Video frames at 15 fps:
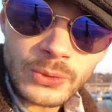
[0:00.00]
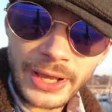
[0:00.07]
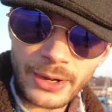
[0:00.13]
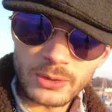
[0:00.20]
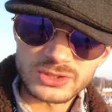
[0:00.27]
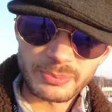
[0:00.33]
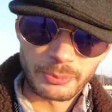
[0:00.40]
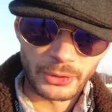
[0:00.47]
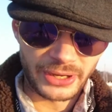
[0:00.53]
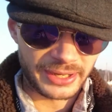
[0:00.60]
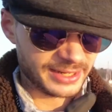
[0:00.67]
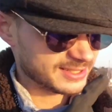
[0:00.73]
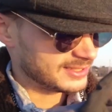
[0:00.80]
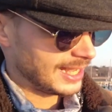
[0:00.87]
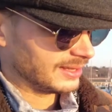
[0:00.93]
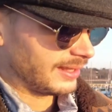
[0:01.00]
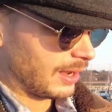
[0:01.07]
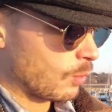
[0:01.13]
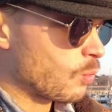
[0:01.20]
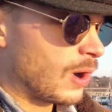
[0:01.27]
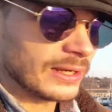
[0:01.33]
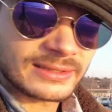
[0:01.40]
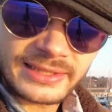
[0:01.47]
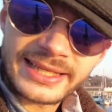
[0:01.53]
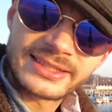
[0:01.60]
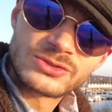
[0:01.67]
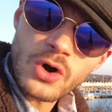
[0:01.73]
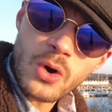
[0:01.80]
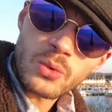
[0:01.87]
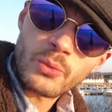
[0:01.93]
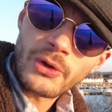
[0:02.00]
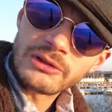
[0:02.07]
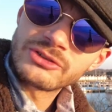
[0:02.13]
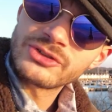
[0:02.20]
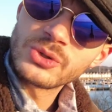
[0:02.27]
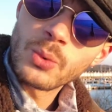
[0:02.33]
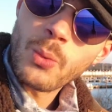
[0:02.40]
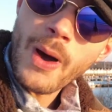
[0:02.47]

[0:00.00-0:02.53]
can also put in the setting what the drone will do